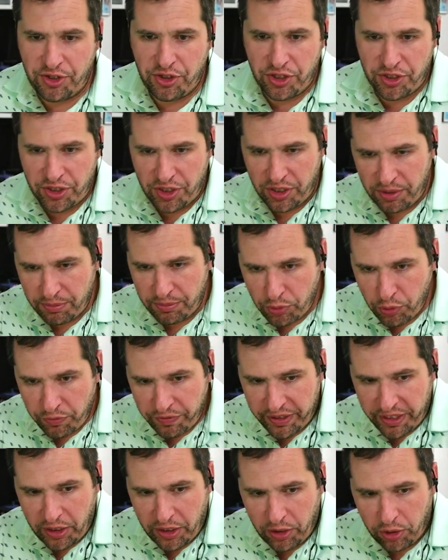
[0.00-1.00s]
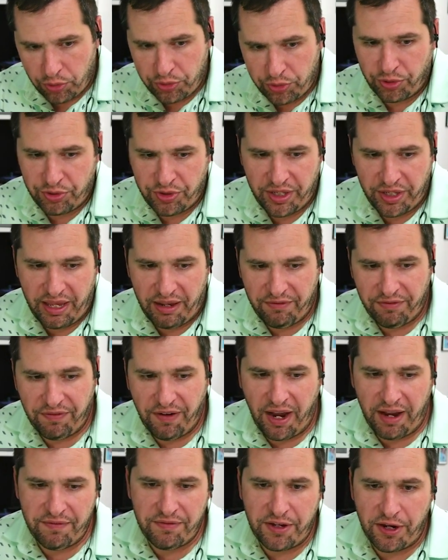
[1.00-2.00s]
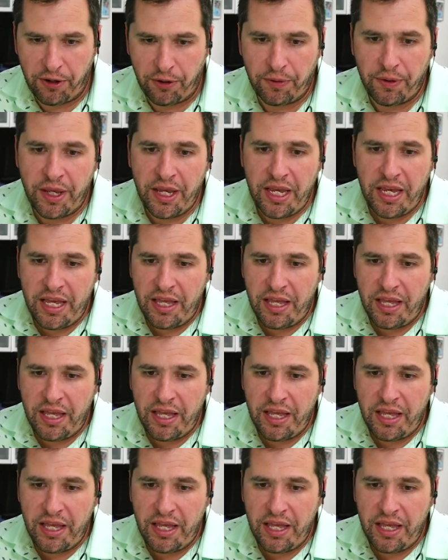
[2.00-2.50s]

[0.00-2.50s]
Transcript: It's just going to move it closer to that five-year.